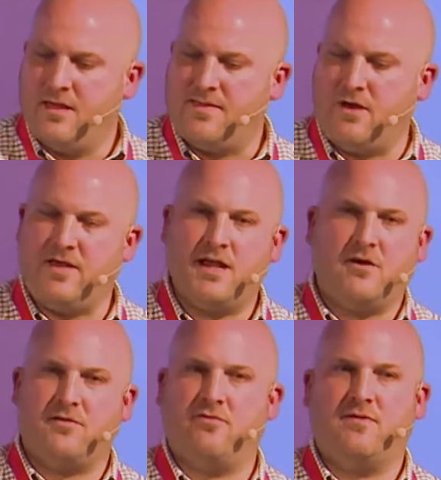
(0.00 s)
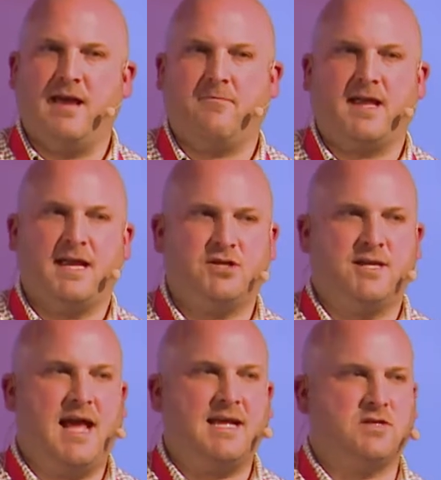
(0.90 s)
they'll then go through the
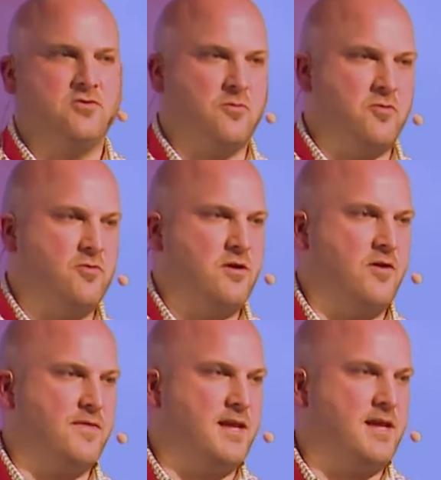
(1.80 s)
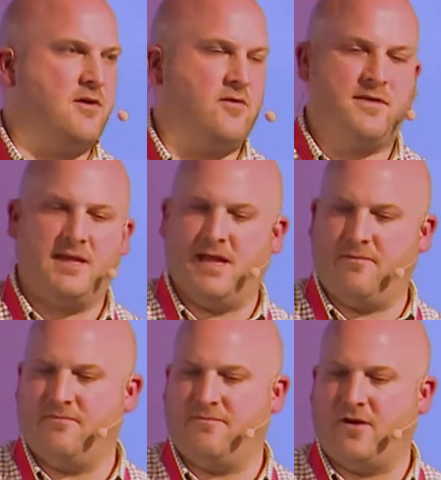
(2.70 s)
application as normal on the
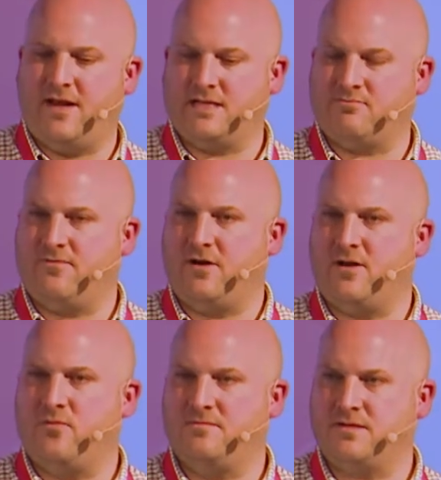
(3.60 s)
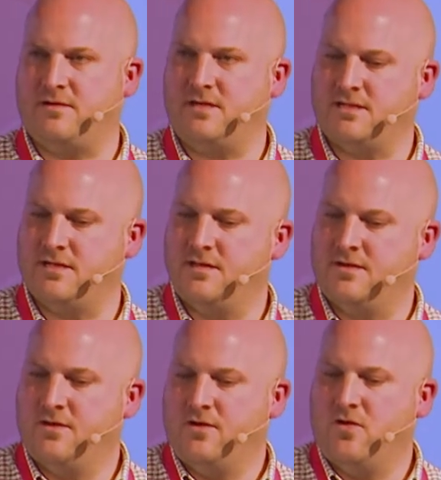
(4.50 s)
finance provider website.
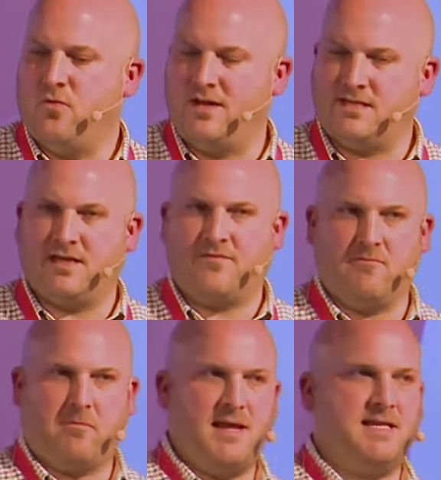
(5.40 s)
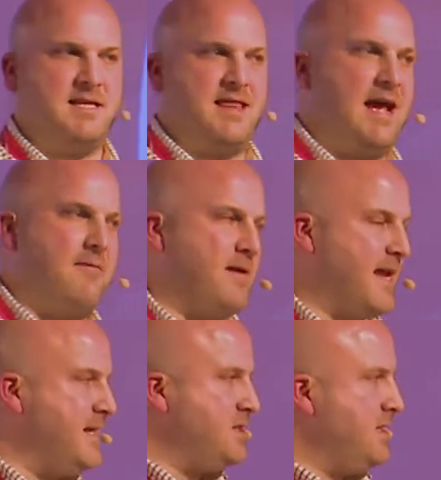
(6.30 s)
Once they've completed that
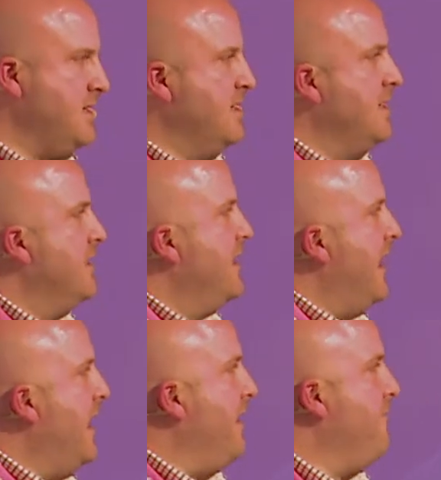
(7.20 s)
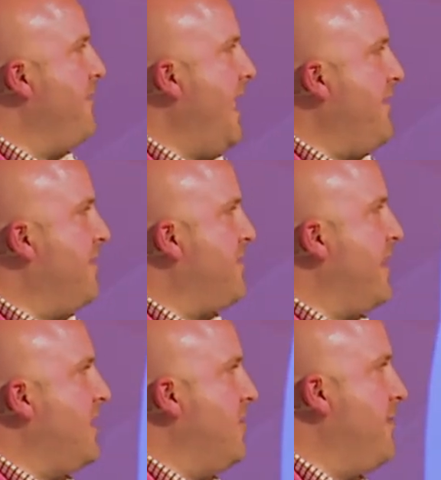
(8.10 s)
application and the
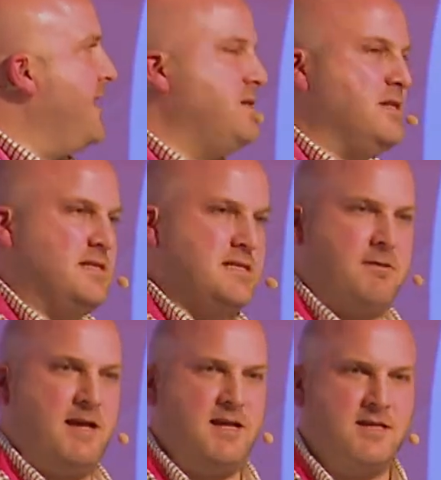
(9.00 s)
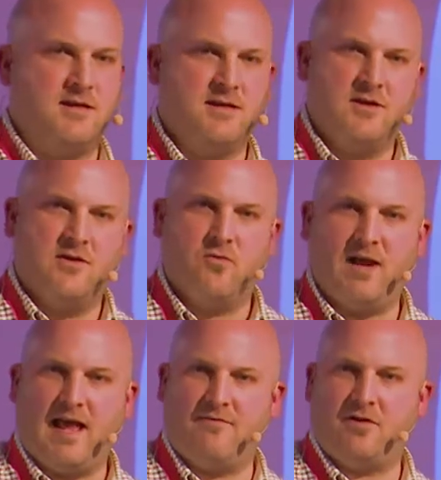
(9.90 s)
thank you page is displayed, we'll
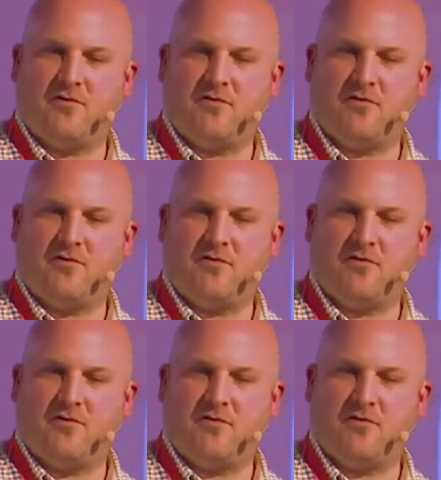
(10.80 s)
have our